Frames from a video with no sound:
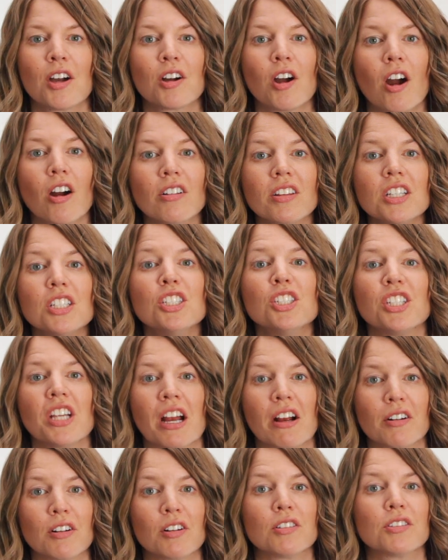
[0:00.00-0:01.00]
Carlye
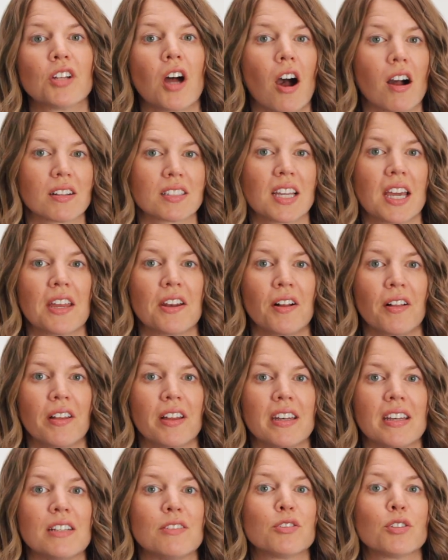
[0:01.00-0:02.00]
shared her talk title
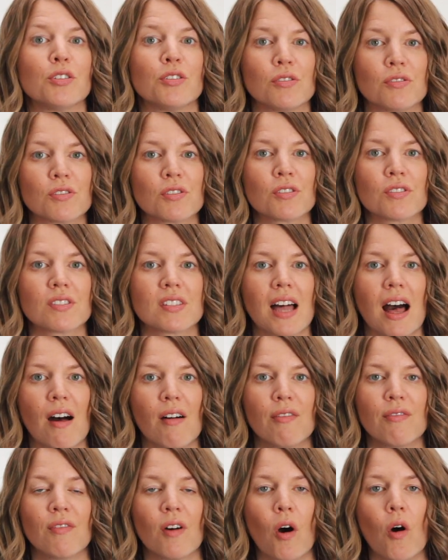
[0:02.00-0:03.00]
and introduced
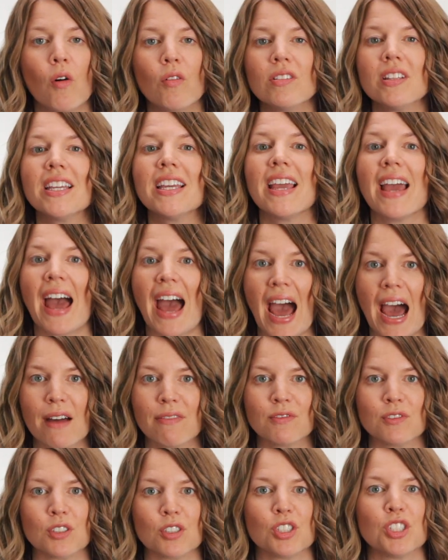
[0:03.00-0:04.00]
herself only
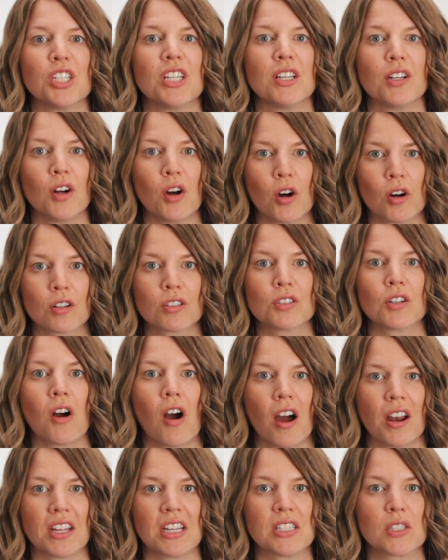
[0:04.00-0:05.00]
after she had hooked her
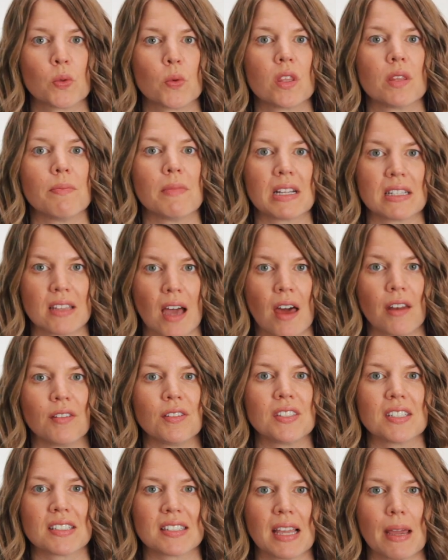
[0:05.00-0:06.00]
audience with the
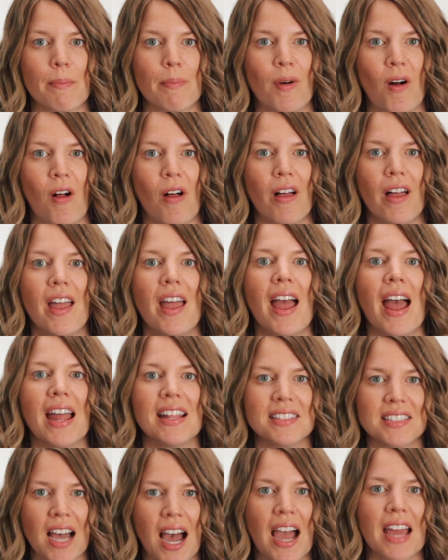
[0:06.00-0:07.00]
McDonald's example
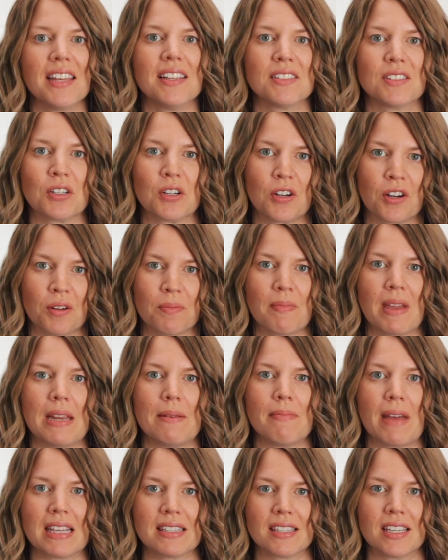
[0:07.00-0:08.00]
and tied it to her
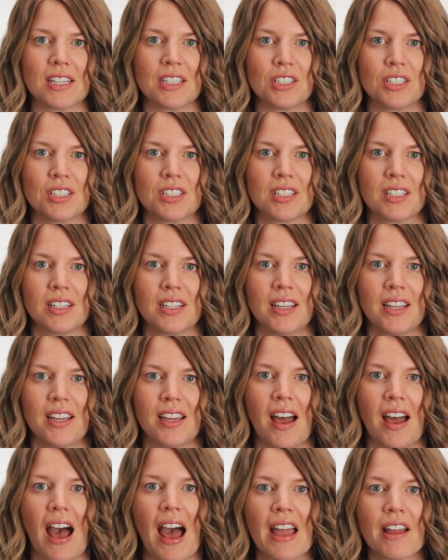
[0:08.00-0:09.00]
main message.
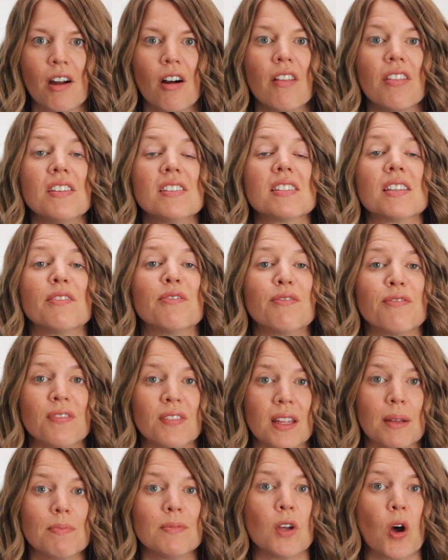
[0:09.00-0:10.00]
I call this a
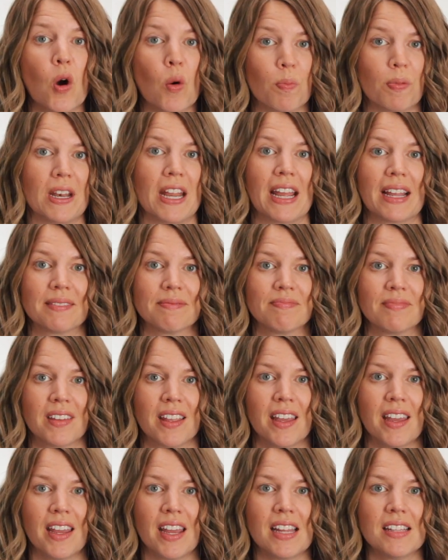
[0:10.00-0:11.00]
flipped opening.
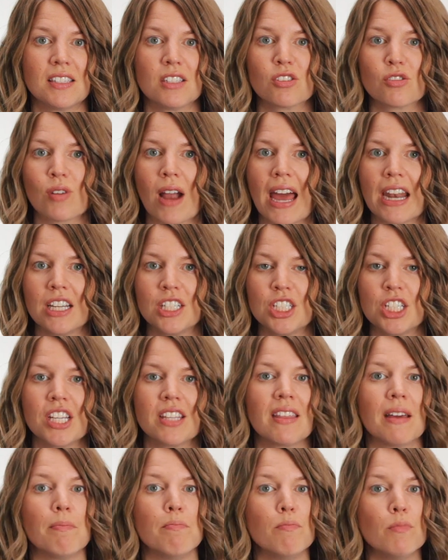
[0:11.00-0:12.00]
It's a strategy
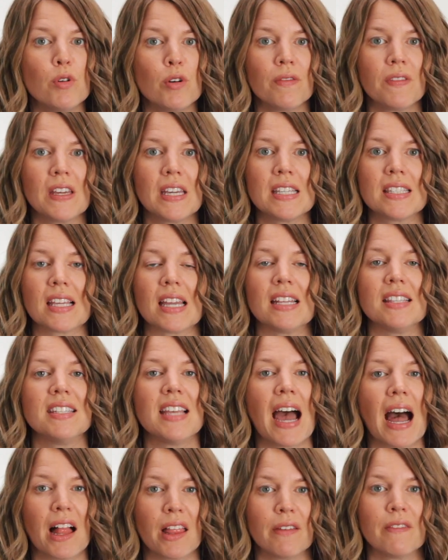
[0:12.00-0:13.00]
that movies and
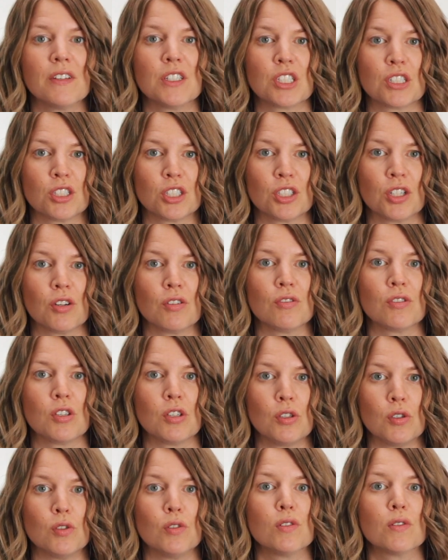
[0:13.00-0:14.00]
television shows
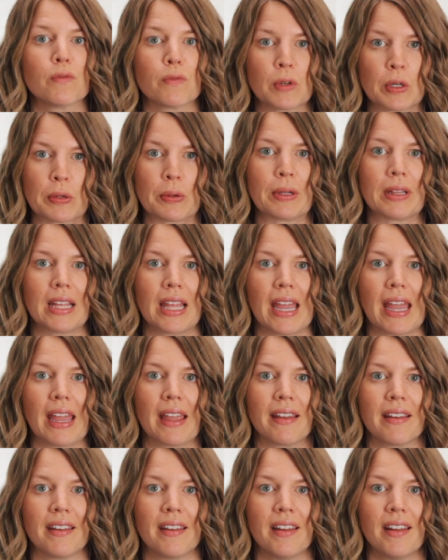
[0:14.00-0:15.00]
use
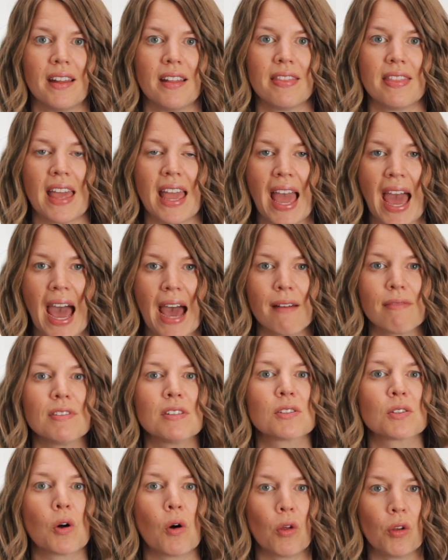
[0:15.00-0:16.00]
frequently. They have
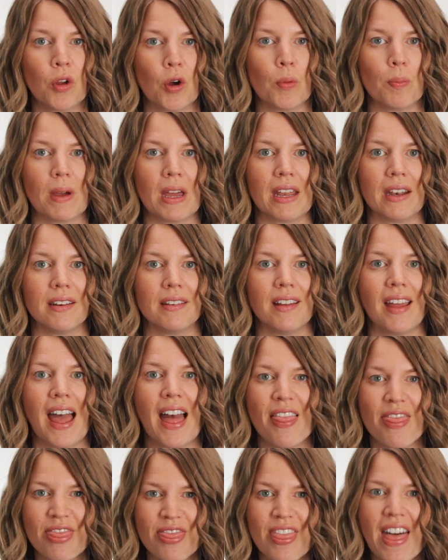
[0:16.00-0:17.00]
this cold open
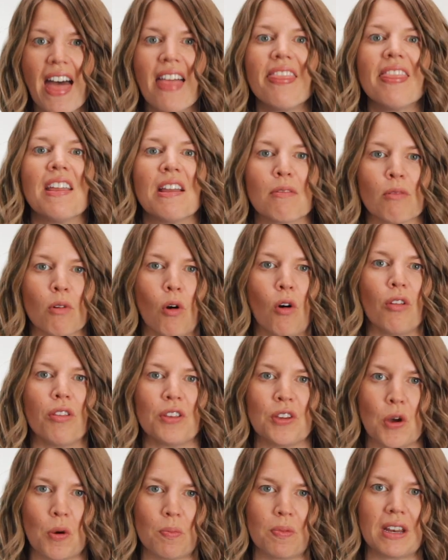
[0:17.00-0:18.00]
and then they roll
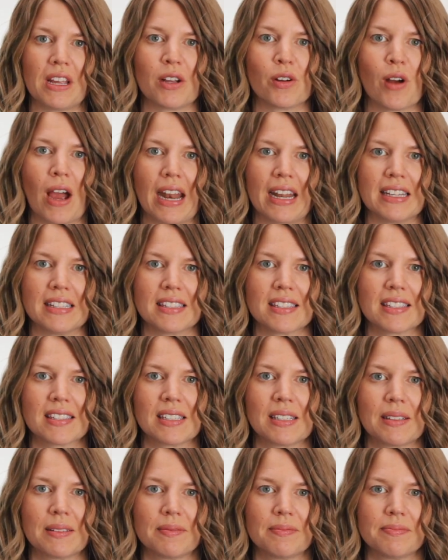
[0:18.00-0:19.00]
the opening credits.